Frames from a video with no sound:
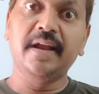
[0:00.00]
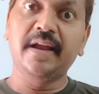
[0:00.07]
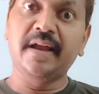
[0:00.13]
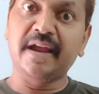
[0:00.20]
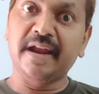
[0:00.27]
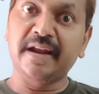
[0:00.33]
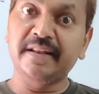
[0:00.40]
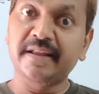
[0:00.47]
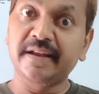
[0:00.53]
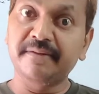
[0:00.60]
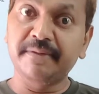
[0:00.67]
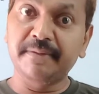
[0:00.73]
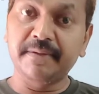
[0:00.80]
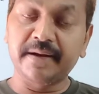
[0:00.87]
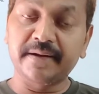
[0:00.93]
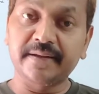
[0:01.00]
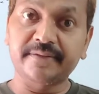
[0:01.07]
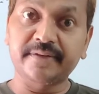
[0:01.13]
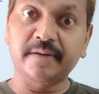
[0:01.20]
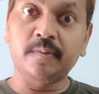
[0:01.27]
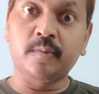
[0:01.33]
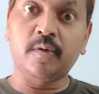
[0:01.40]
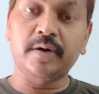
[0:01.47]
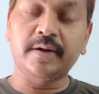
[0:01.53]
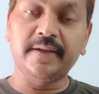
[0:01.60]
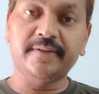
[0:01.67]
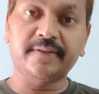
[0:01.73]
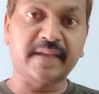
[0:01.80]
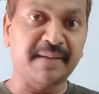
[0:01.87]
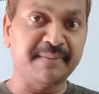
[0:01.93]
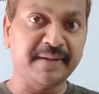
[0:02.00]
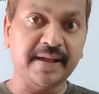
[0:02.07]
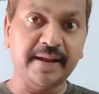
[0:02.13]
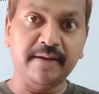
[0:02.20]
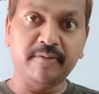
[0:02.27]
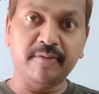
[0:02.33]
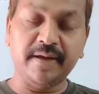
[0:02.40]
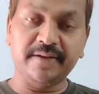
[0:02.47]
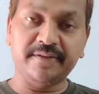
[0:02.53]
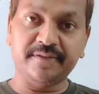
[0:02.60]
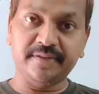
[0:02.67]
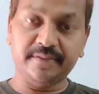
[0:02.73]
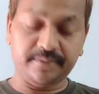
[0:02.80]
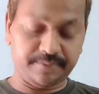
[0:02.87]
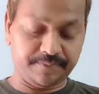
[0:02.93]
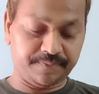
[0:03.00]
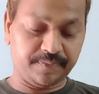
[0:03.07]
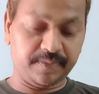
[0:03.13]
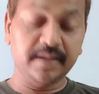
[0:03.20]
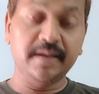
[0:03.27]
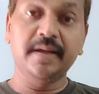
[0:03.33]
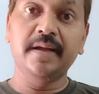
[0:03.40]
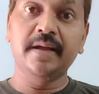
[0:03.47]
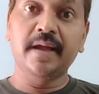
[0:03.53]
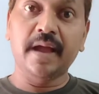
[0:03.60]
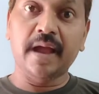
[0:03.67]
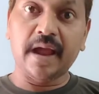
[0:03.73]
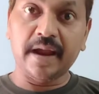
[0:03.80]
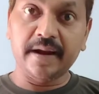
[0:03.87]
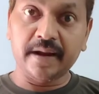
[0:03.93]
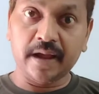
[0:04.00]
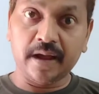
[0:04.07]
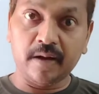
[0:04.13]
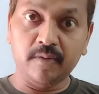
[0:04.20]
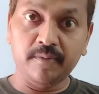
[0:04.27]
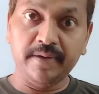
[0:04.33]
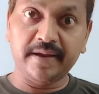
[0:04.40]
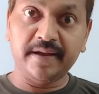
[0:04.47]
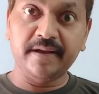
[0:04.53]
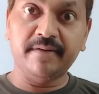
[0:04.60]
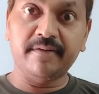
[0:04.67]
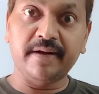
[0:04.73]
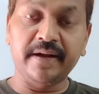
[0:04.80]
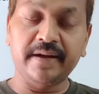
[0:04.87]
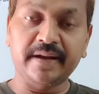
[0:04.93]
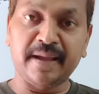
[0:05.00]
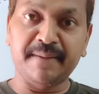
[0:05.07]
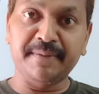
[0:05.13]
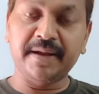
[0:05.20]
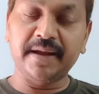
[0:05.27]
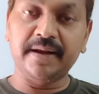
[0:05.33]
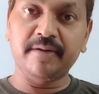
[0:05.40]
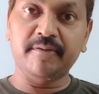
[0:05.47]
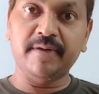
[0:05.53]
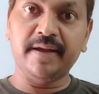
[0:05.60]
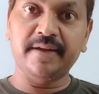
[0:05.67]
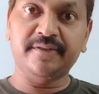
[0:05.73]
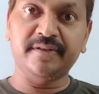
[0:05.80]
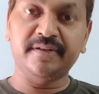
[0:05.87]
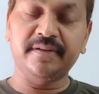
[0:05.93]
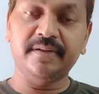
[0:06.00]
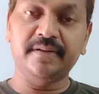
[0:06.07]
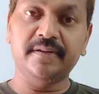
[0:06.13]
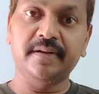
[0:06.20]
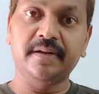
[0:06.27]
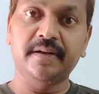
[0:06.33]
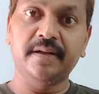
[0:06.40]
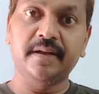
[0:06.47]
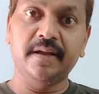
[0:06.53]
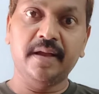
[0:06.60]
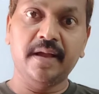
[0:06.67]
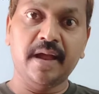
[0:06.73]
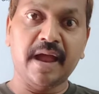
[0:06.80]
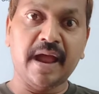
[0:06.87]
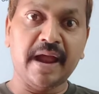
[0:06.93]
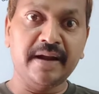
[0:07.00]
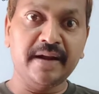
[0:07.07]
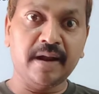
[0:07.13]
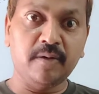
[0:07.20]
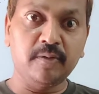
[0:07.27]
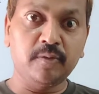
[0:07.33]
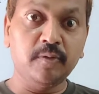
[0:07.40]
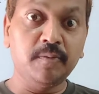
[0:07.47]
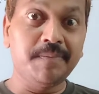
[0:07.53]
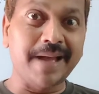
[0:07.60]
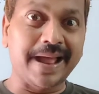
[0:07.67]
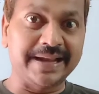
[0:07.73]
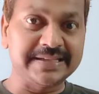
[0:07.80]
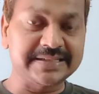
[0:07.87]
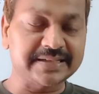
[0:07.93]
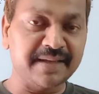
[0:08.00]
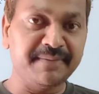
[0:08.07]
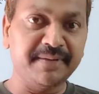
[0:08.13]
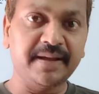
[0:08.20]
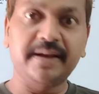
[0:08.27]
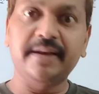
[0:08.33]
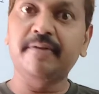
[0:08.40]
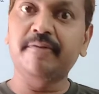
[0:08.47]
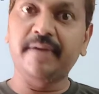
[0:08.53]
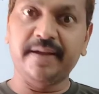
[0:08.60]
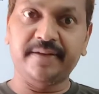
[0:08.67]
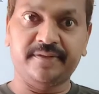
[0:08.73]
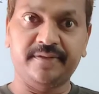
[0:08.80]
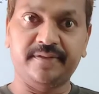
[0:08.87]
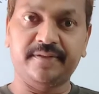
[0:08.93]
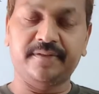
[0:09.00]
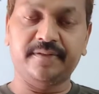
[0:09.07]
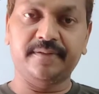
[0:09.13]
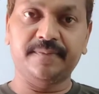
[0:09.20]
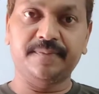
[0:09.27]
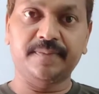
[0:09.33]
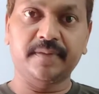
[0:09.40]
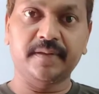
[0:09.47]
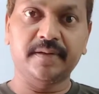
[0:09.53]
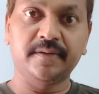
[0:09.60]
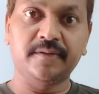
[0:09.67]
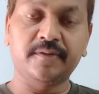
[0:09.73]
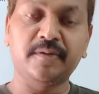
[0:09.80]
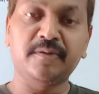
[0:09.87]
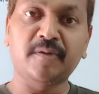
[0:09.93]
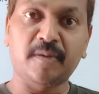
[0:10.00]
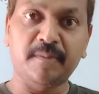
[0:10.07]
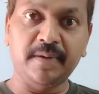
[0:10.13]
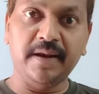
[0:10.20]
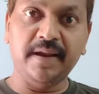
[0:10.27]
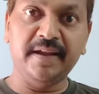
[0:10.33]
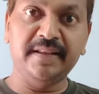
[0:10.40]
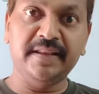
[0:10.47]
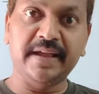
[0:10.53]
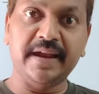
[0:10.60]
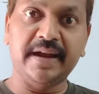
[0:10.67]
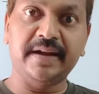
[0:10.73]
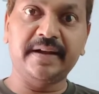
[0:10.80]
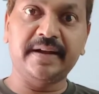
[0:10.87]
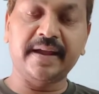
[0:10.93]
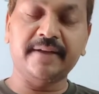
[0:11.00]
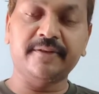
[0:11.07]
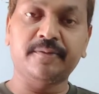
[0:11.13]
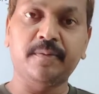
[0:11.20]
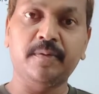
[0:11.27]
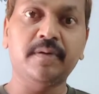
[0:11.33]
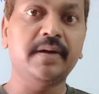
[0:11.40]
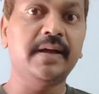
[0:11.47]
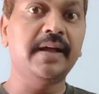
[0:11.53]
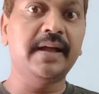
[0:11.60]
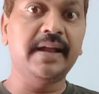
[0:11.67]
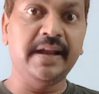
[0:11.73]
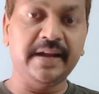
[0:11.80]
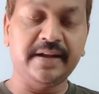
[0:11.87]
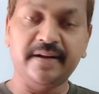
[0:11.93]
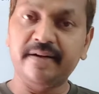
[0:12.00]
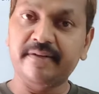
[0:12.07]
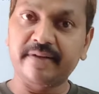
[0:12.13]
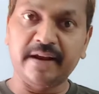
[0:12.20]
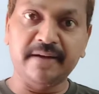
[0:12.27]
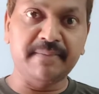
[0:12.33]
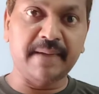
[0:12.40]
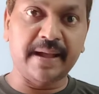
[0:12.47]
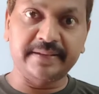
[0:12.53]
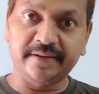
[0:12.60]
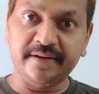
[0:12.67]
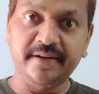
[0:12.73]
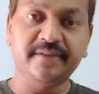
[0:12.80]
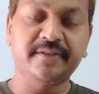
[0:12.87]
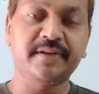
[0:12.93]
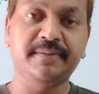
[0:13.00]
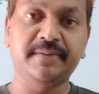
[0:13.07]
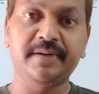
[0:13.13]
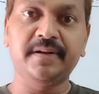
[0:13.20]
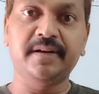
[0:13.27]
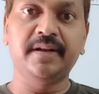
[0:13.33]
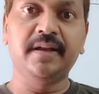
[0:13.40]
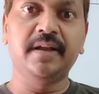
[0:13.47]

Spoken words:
and then we will understand what is chemical equation and how we can write chemical equation and how to balance chemical equations. So normally in the textbook, hit and trial method is given.